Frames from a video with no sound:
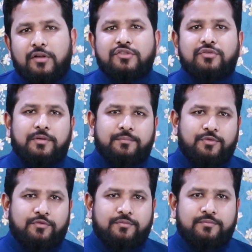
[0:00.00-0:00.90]
also
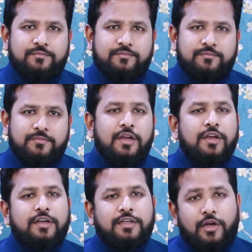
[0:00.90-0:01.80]
improve
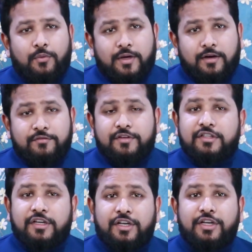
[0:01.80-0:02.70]
now we come
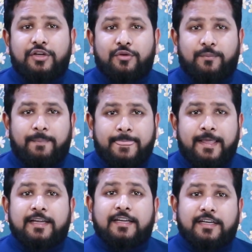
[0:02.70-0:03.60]
with leo
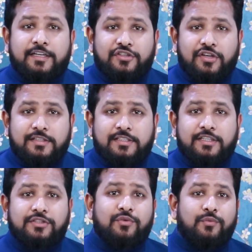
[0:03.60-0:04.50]
ganesha
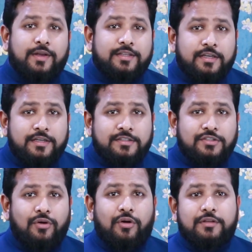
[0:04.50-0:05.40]
says whether
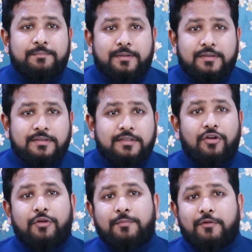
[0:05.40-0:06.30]
it's on the
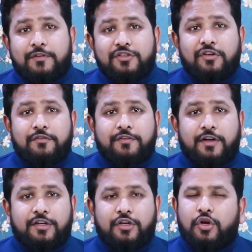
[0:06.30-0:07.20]
personal or professional
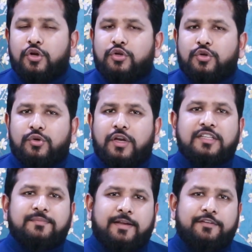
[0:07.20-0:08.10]
front today
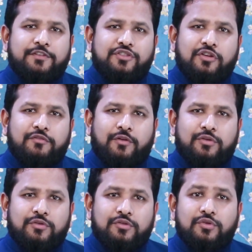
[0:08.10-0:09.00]
is beneficial for
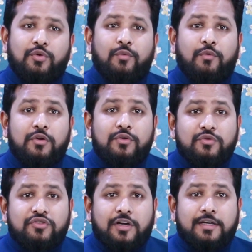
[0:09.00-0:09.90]
those who want
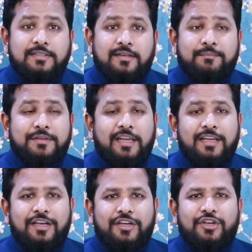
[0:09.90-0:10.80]
to start something
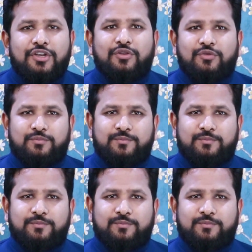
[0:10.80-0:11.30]
new